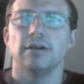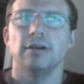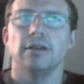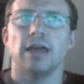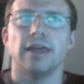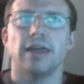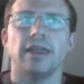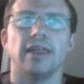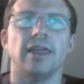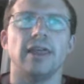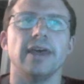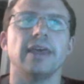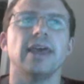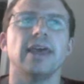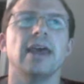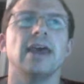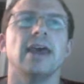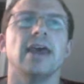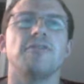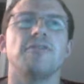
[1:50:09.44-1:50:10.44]
And like
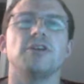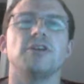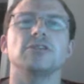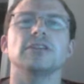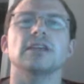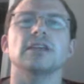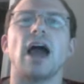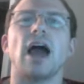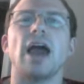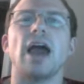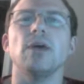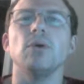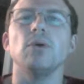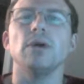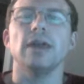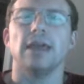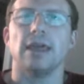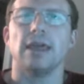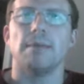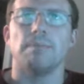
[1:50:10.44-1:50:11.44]
if there's a guy who
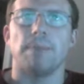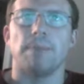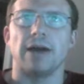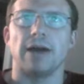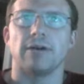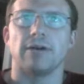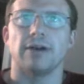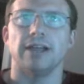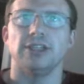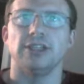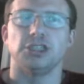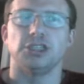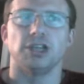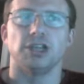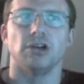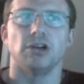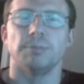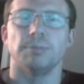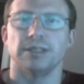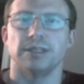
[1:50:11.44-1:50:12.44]
can get better, it's
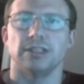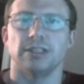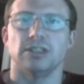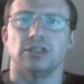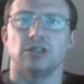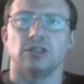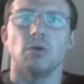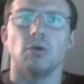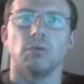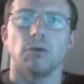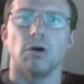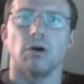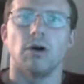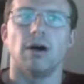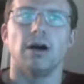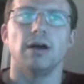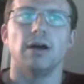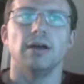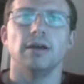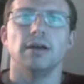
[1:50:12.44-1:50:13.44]
Shelton because he's so raw.
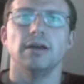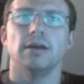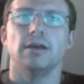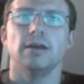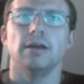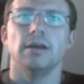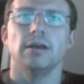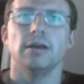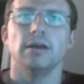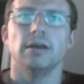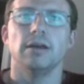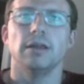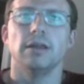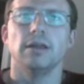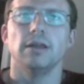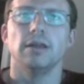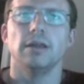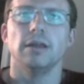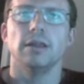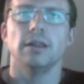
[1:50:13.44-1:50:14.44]

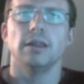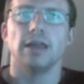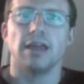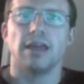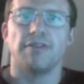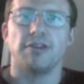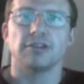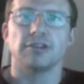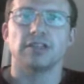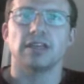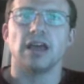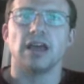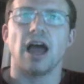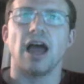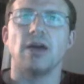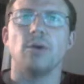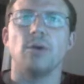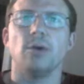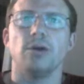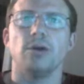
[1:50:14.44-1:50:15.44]
Like if there's a
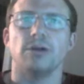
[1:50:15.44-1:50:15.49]
guy who yeah.